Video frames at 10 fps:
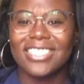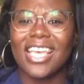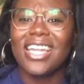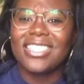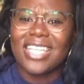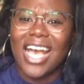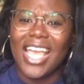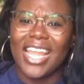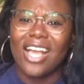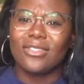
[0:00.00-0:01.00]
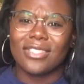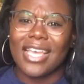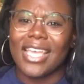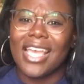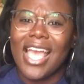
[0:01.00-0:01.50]
it's kind of tight i was
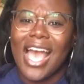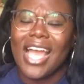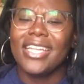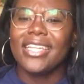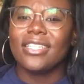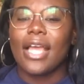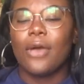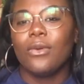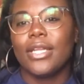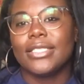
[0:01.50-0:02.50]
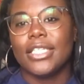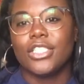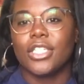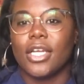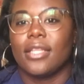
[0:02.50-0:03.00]
like i need it i want a
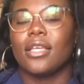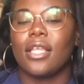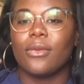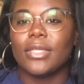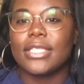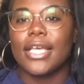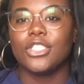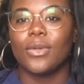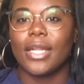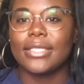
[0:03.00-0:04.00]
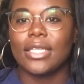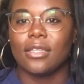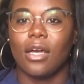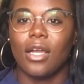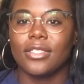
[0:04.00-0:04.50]
t-shirt and they're like what size do you want i said
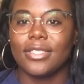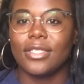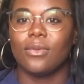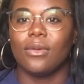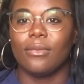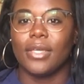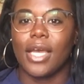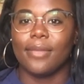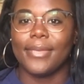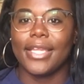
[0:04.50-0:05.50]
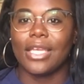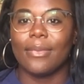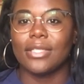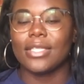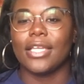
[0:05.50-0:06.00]
large they said well we got a
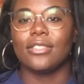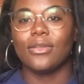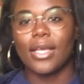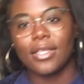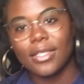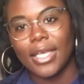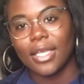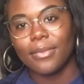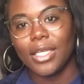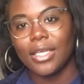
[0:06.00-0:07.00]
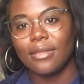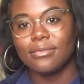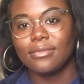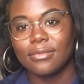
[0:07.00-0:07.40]
medium i was like do i look like a medium